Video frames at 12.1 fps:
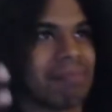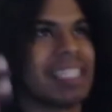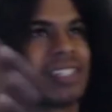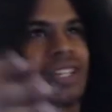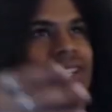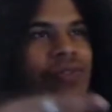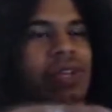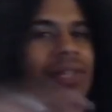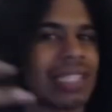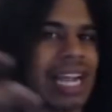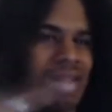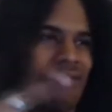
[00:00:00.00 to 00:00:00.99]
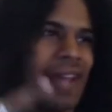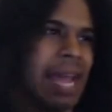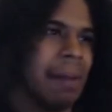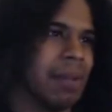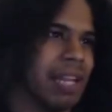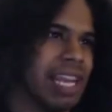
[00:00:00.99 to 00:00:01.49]
just feels like a
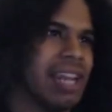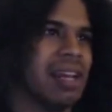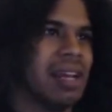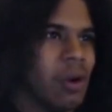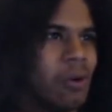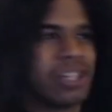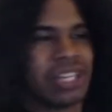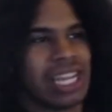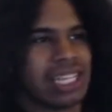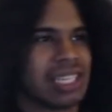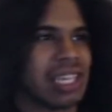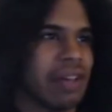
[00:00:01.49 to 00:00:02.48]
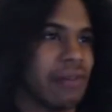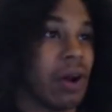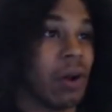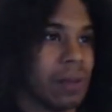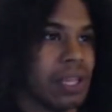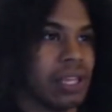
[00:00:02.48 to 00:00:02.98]
family, which I guess a
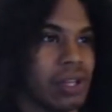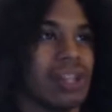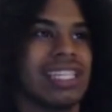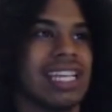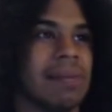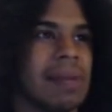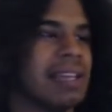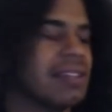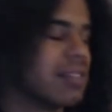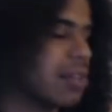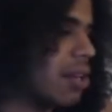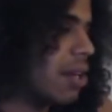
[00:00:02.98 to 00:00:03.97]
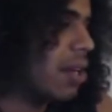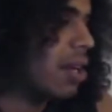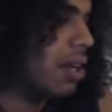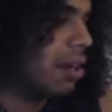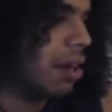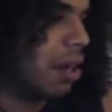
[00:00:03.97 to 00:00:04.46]
really good team is.
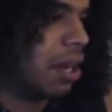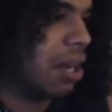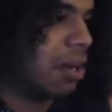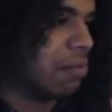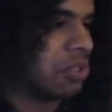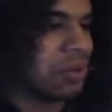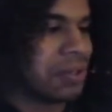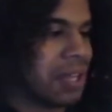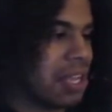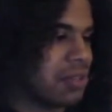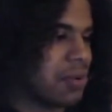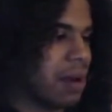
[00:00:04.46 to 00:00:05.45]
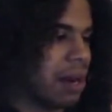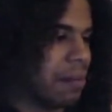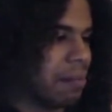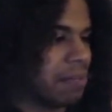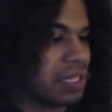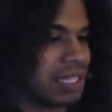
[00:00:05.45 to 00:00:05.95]
Suicide Squad
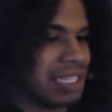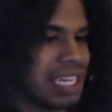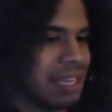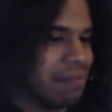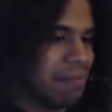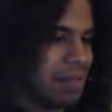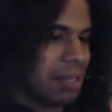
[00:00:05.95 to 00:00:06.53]
is a team.